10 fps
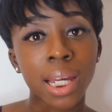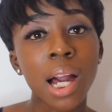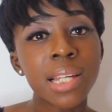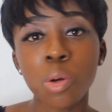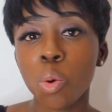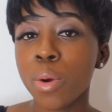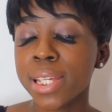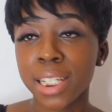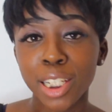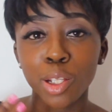Guys are
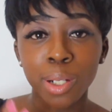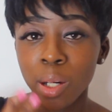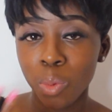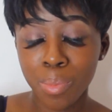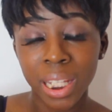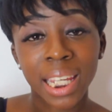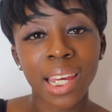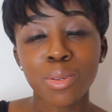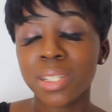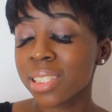always going to look at women, and
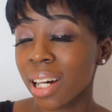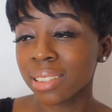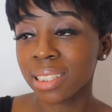girls need to